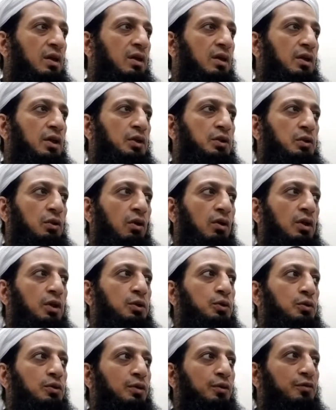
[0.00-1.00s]
It's only
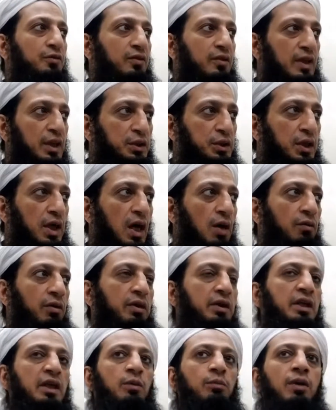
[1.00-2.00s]
to refresh
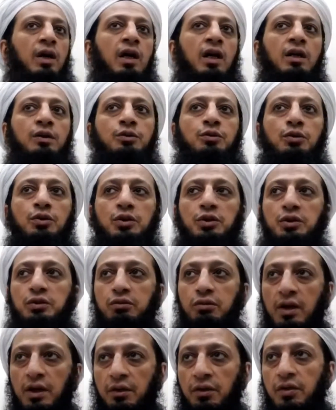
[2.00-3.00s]
our iman, to
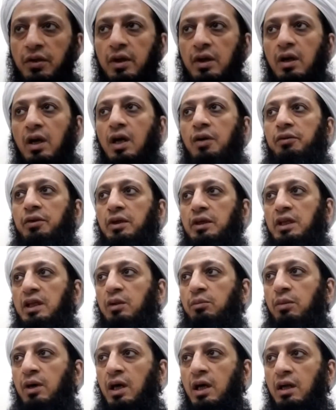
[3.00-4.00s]
strengthen our
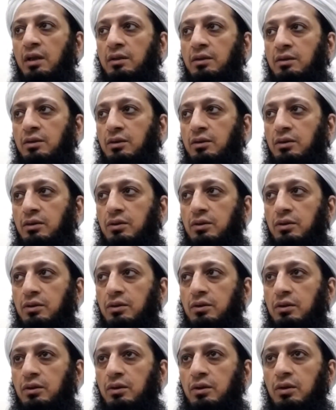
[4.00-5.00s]
iman,
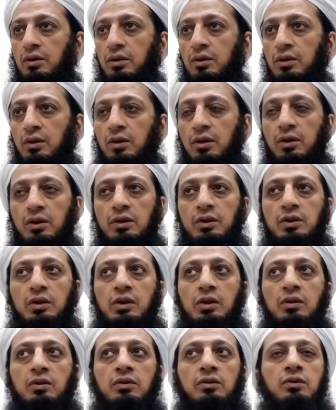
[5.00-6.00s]

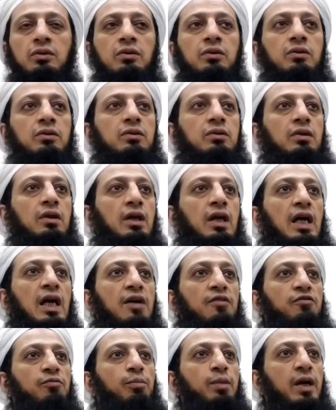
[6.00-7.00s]
to
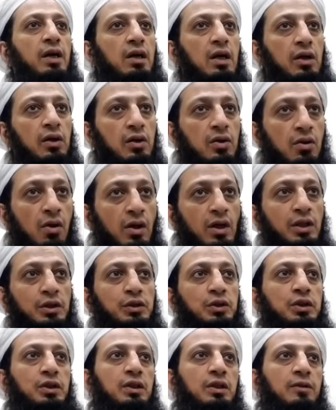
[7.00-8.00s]
have better
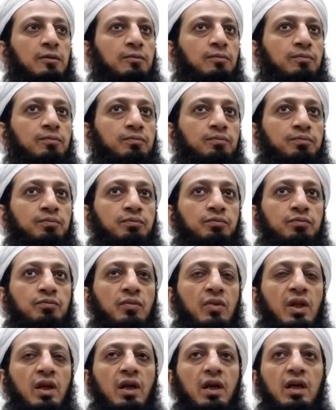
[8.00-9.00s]
knowledge
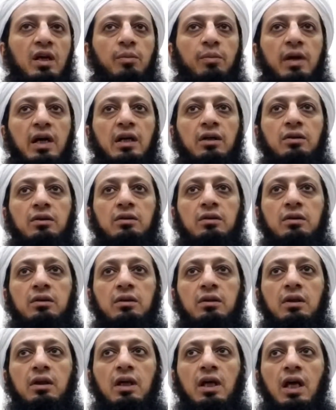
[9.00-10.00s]
about
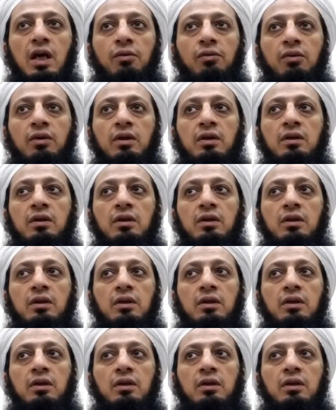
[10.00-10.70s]
our